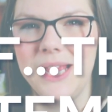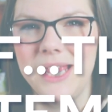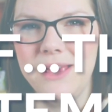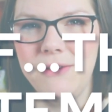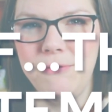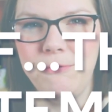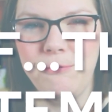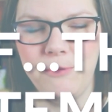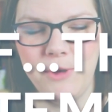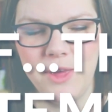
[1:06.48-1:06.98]

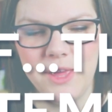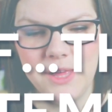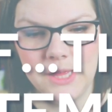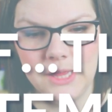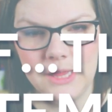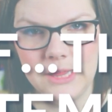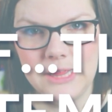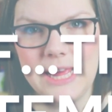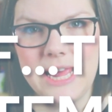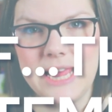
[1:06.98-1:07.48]

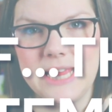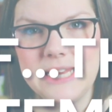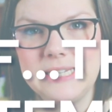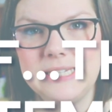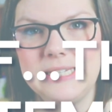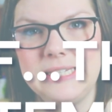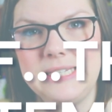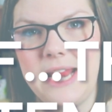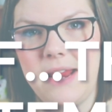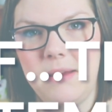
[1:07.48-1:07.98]
if-then
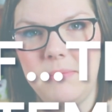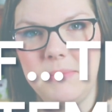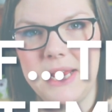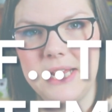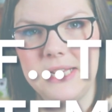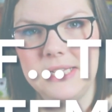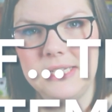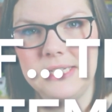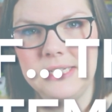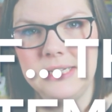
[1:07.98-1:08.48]

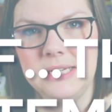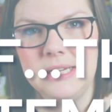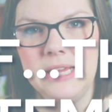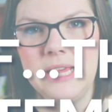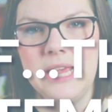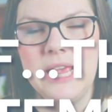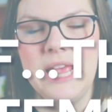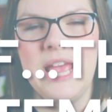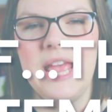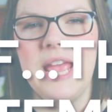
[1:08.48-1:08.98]
statements.
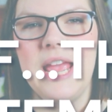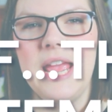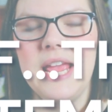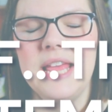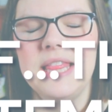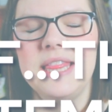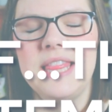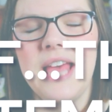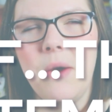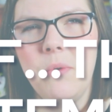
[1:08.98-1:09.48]

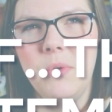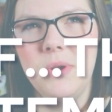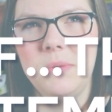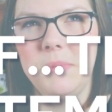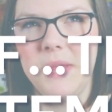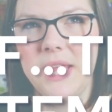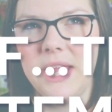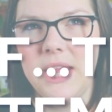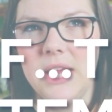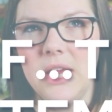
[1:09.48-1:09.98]
That would
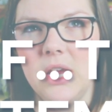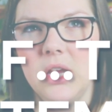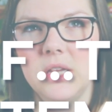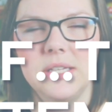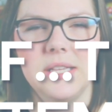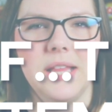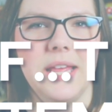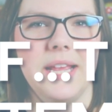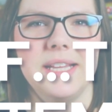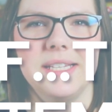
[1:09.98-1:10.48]
be
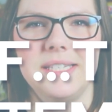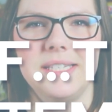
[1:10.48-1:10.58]
like a